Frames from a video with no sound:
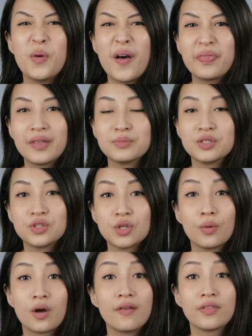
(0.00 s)
want them to
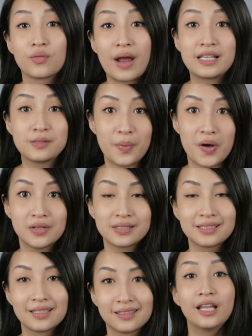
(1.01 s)
choke on the rice balls.
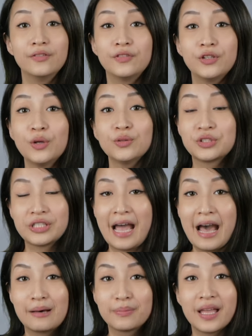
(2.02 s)
If you know
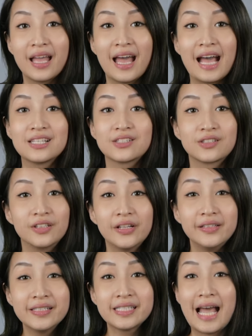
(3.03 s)
Chap, as
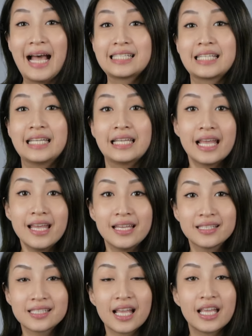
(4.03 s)
gluttonous as he
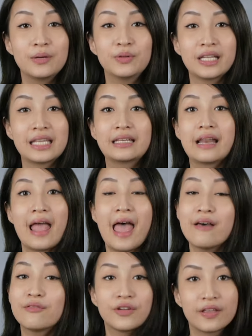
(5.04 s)
is, he would eat
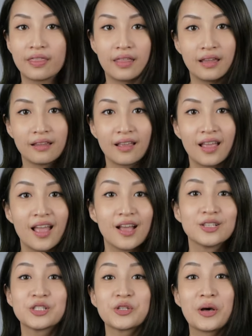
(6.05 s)
everything.
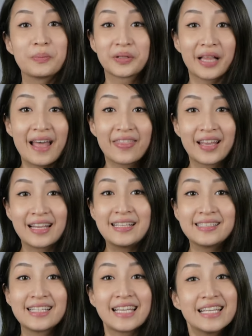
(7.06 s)
So I'm glad that
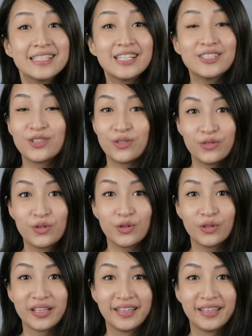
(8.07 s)
he's easy to fool.